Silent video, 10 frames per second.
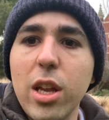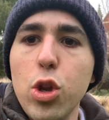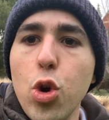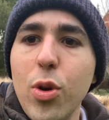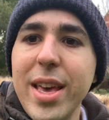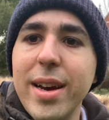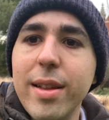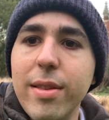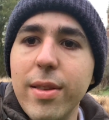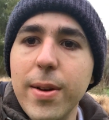New
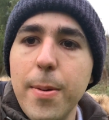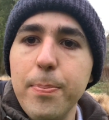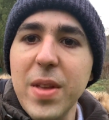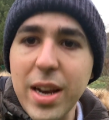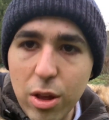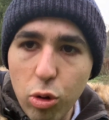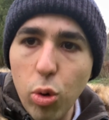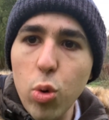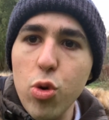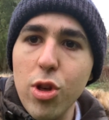Year's
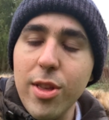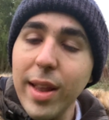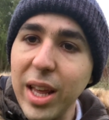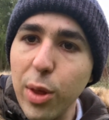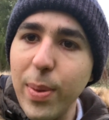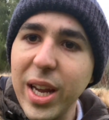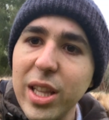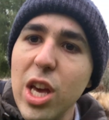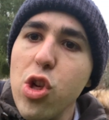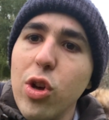resolutions and
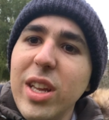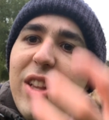expectations.